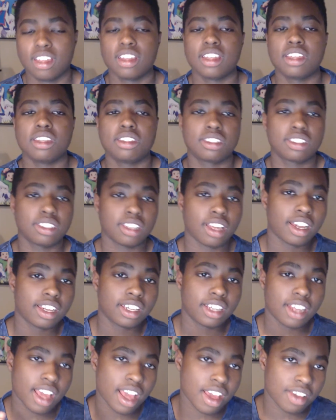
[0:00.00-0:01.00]
he's not
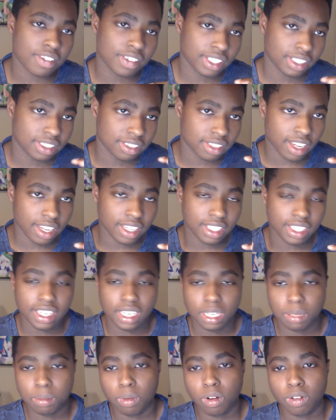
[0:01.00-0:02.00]
gonna have anxiety
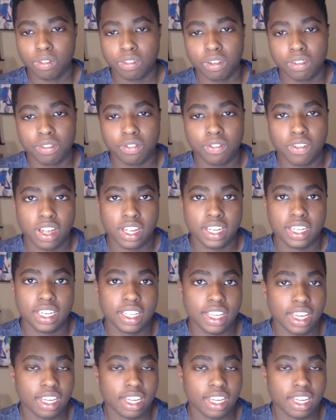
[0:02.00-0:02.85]
anymore for fighting,